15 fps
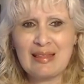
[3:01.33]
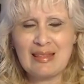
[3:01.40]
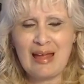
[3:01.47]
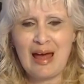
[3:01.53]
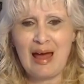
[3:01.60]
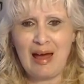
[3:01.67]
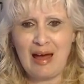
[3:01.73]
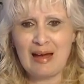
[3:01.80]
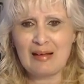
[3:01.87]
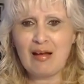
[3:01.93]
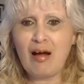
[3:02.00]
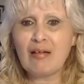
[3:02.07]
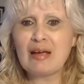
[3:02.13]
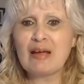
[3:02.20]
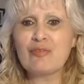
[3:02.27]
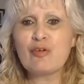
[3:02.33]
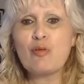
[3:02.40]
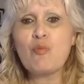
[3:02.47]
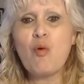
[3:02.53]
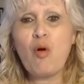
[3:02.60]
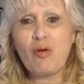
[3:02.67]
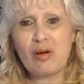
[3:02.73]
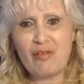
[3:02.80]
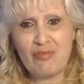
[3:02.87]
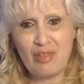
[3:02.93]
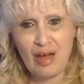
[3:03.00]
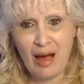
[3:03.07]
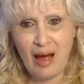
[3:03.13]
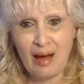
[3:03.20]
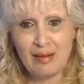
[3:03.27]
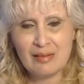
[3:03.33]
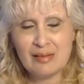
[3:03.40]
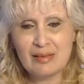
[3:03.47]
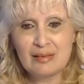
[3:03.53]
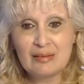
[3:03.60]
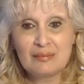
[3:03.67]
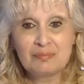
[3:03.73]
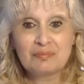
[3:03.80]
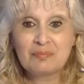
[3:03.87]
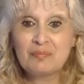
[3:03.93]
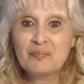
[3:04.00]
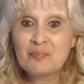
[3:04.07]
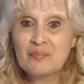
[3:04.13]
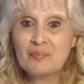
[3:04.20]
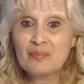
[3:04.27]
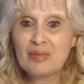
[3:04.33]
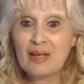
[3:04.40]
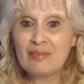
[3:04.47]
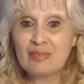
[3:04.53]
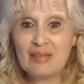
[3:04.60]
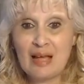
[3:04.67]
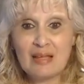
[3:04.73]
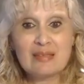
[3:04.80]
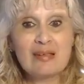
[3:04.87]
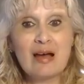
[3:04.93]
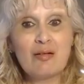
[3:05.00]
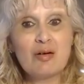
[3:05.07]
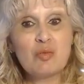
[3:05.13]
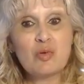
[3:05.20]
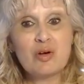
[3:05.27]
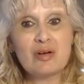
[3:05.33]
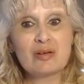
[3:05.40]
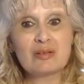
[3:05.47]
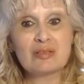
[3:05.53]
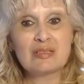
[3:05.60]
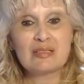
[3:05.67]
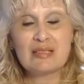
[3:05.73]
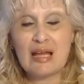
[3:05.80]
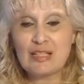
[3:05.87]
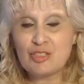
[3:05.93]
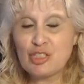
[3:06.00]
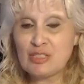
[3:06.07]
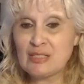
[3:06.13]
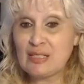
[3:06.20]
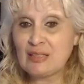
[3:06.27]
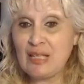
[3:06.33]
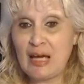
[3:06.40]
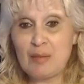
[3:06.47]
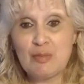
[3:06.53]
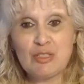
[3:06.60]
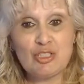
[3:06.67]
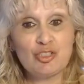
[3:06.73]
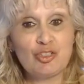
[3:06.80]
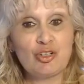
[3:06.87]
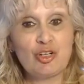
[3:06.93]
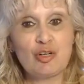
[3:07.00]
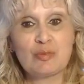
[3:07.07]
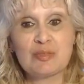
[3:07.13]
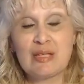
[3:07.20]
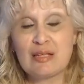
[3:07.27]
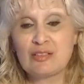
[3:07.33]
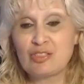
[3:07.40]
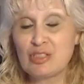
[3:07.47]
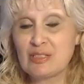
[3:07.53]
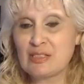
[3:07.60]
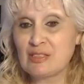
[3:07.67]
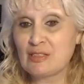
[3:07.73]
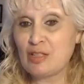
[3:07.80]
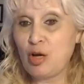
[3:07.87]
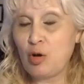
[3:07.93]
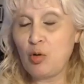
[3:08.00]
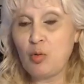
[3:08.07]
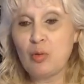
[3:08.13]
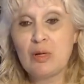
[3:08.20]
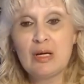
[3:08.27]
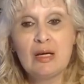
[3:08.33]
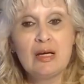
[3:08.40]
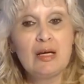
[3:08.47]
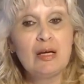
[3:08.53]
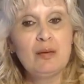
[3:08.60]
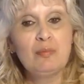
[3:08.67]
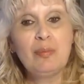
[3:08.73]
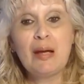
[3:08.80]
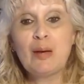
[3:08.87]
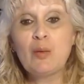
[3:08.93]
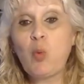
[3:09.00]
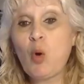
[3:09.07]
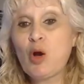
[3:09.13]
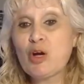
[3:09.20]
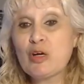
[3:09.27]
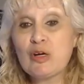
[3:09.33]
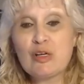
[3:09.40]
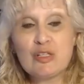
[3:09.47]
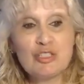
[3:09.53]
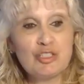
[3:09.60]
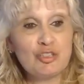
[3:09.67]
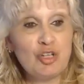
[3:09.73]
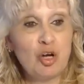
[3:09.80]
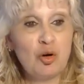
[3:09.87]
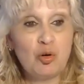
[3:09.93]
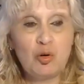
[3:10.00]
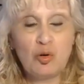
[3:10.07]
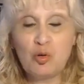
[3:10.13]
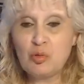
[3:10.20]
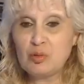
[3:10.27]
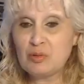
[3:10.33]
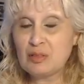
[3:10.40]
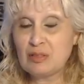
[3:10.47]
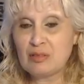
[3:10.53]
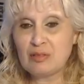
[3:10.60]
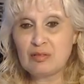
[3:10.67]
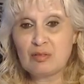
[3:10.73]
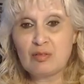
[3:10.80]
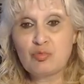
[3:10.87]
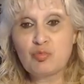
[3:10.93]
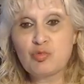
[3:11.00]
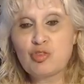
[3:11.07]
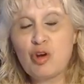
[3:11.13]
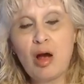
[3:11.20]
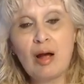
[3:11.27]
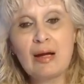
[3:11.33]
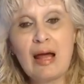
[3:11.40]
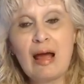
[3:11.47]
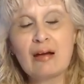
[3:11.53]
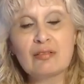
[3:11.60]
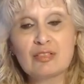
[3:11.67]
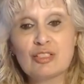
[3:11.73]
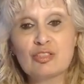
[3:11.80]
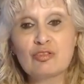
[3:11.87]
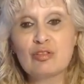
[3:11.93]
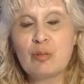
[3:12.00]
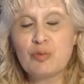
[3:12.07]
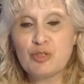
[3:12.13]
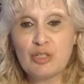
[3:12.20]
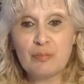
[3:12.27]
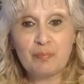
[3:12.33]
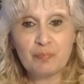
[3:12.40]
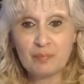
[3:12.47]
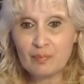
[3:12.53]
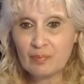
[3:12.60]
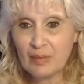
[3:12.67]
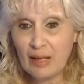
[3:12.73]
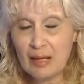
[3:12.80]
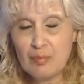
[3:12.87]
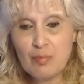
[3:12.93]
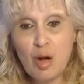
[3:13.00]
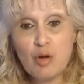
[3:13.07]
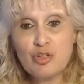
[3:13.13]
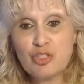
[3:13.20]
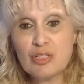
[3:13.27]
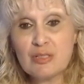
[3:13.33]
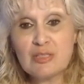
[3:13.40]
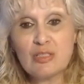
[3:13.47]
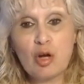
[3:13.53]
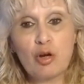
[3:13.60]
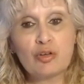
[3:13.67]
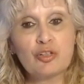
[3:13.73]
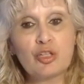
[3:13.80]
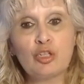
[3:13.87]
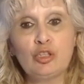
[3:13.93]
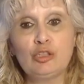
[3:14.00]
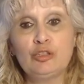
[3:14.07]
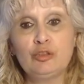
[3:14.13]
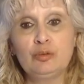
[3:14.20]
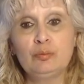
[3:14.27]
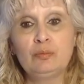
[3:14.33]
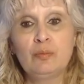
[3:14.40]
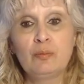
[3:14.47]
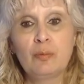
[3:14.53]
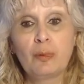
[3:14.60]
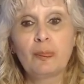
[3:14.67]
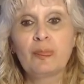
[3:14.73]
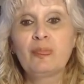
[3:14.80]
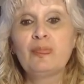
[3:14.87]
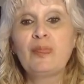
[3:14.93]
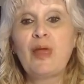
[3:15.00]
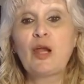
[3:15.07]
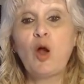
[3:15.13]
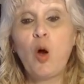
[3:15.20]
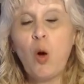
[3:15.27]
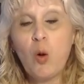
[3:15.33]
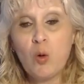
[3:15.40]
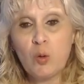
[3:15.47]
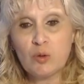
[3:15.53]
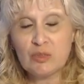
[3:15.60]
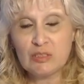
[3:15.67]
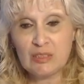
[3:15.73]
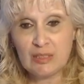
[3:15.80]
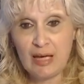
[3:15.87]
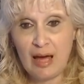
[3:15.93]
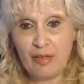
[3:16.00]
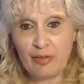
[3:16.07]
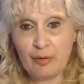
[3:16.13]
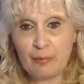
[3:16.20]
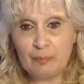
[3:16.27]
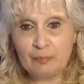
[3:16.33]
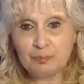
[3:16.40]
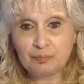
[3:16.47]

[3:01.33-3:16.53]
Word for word: like that. I'll give her more of that. That's how it works. And that's just in layman's terms. That's just no big words, no drawn out description. Emotions are the glue that holds together